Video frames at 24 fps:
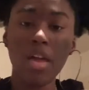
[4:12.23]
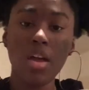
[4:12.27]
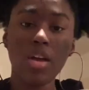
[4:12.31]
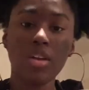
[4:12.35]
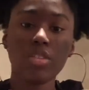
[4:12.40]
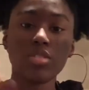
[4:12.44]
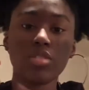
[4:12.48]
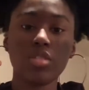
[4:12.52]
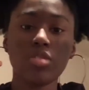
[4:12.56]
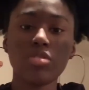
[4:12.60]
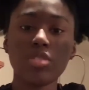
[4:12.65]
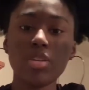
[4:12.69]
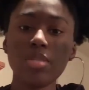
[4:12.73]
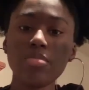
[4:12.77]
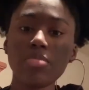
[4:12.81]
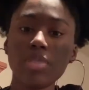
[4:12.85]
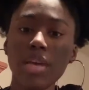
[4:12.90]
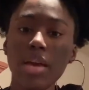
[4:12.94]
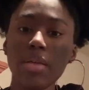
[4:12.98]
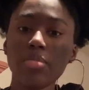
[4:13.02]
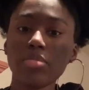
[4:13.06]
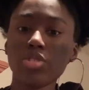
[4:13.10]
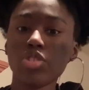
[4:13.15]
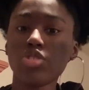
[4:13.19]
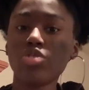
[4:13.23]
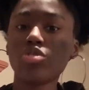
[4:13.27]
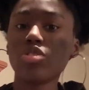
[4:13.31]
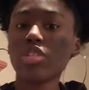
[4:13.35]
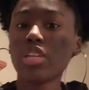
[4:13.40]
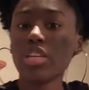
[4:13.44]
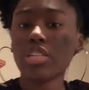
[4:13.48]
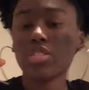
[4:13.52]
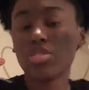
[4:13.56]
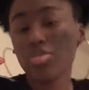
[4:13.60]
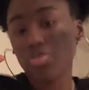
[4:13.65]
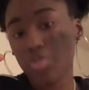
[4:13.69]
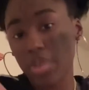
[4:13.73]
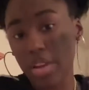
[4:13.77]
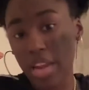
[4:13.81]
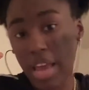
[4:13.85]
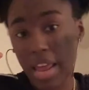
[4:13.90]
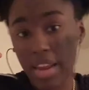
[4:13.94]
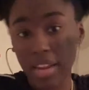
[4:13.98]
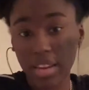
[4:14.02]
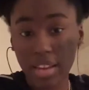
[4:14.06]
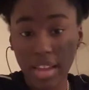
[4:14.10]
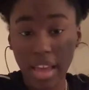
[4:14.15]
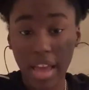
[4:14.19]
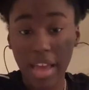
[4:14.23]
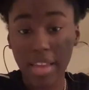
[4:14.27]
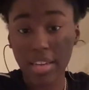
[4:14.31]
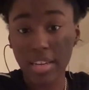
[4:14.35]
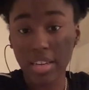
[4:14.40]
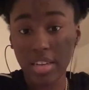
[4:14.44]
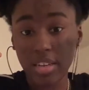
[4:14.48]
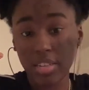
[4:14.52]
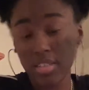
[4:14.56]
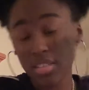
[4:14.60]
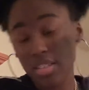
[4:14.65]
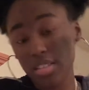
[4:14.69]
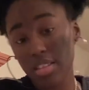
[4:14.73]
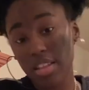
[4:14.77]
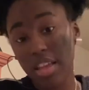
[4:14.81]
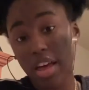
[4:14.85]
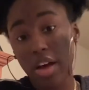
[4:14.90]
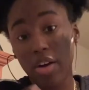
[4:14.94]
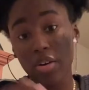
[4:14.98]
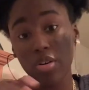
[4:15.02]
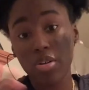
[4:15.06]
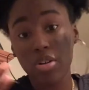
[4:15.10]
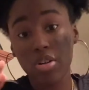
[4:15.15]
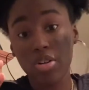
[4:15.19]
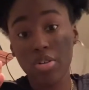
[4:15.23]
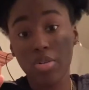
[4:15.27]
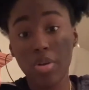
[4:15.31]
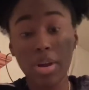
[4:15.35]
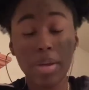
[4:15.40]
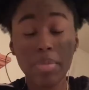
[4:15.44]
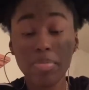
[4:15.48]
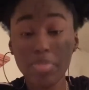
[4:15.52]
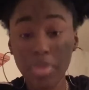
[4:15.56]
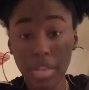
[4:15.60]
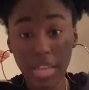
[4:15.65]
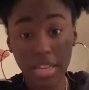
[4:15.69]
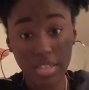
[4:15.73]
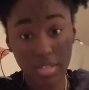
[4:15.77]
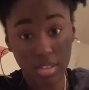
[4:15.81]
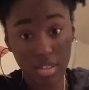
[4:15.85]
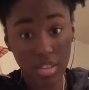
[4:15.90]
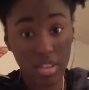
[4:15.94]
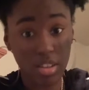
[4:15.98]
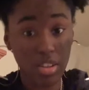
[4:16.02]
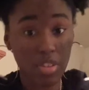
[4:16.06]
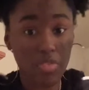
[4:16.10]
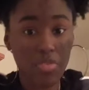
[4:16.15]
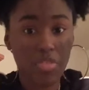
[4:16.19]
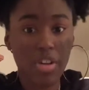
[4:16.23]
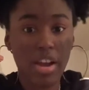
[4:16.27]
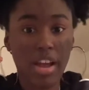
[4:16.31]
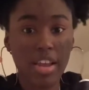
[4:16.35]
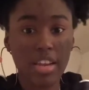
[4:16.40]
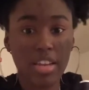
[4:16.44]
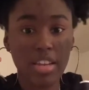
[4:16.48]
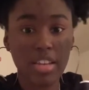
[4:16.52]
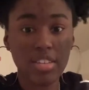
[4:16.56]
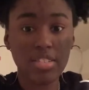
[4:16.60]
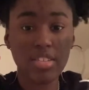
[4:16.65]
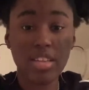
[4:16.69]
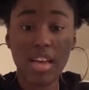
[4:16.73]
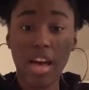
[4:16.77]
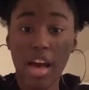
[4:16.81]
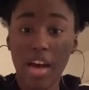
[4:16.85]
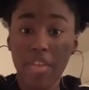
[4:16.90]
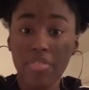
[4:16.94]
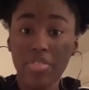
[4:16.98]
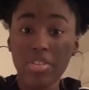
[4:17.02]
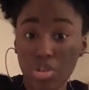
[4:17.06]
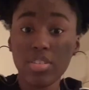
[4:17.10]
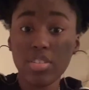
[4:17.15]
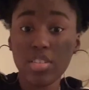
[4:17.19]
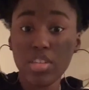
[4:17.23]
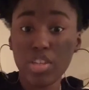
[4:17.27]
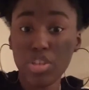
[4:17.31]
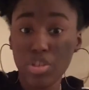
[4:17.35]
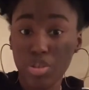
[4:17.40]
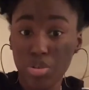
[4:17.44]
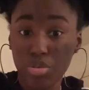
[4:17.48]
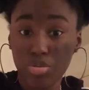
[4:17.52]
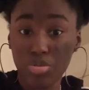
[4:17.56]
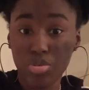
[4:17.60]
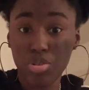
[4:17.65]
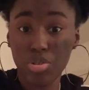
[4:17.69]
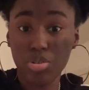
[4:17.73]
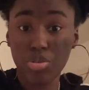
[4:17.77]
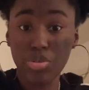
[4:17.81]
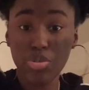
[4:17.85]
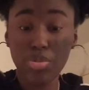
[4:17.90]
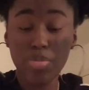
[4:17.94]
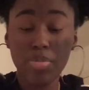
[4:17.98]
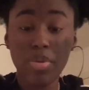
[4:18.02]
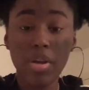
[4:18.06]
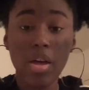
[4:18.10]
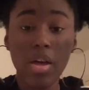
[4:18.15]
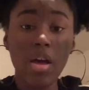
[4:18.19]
So sometimes you tend to run out of ideas. Now, a great place to look for ideas, obviously YouTube.